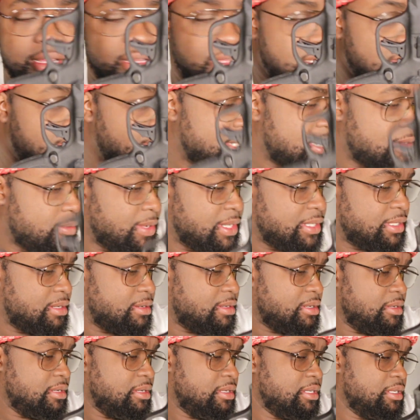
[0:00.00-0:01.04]
Smith &
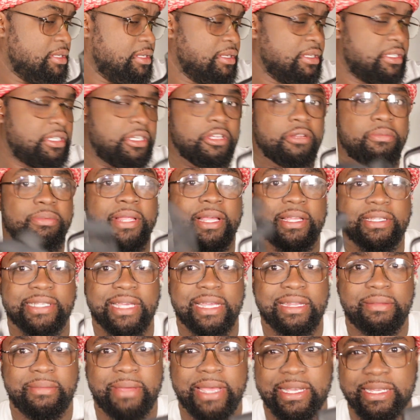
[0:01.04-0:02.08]
Wesson Shield Plus,
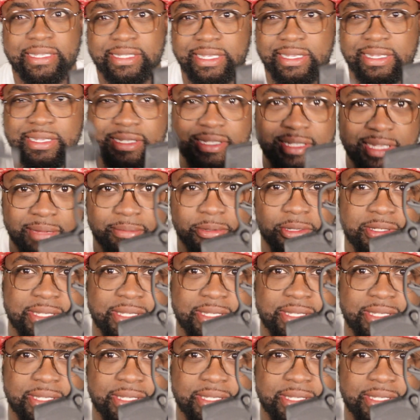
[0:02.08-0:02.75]
and the magazine is double